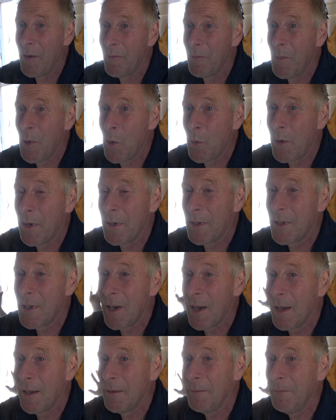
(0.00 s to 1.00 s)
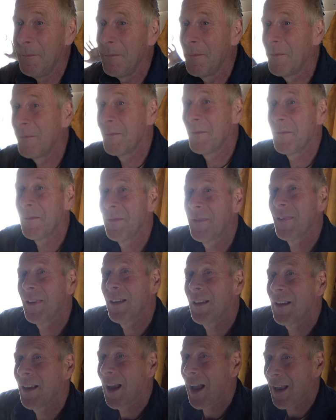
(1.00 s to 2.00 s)
milking's done.
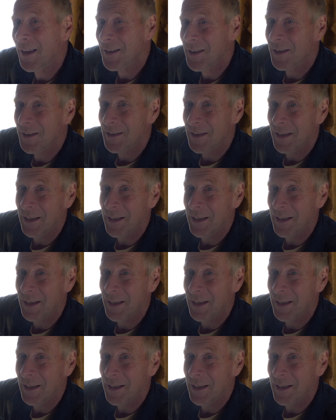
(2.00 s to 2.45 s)
Hazard's